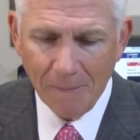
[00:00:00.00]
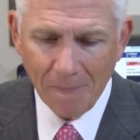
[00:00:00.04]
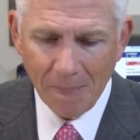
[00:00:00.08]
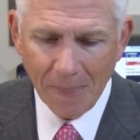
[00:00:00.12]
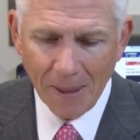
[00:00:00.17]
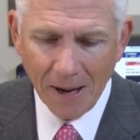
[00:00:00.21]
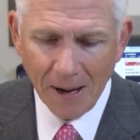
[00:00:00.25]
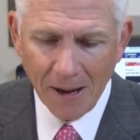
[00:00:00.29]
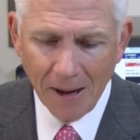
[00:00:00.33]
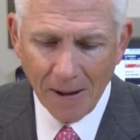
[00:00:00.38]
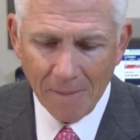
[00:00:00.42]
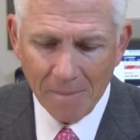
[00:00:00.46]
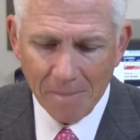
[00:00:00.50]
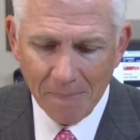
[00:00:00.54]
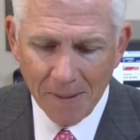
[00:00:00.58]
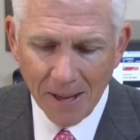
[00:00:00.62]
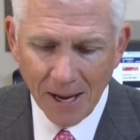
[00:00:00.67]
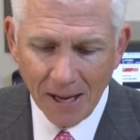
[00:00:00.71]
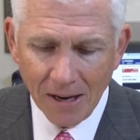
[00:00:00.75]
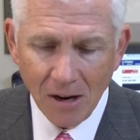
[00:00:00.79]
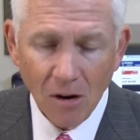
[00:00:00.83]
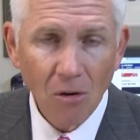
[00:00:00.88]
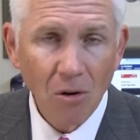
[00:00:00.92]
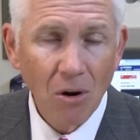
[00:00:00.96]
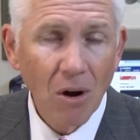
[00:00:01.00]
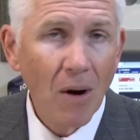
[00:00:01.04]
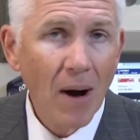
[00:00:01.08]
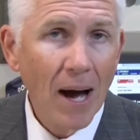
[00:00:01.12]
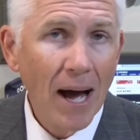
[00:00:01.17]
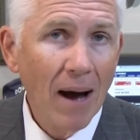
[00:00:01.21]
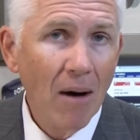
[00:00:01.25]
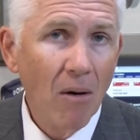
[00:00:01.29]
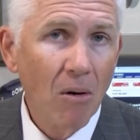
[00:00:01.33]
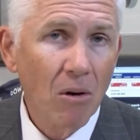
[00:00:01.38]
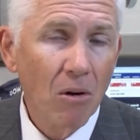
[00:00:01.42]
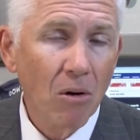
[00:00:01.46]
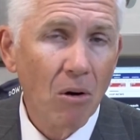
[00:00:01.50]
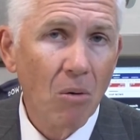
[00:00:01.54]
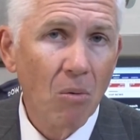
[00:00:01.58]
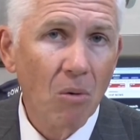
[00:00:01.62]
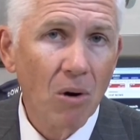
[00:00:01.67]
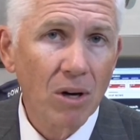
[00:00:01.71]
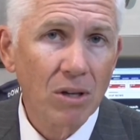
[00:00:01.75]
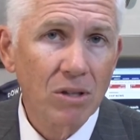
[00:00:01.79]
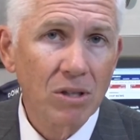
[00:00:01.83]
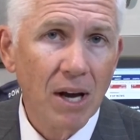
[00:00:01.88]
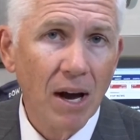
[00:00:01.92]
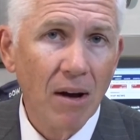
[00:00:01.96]
I don't know how it all
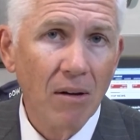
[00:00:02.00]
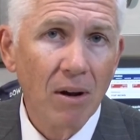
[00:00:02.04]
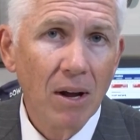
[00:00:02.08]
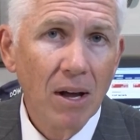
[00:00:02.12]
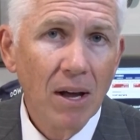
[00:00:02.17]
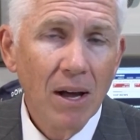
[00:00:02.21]
works out.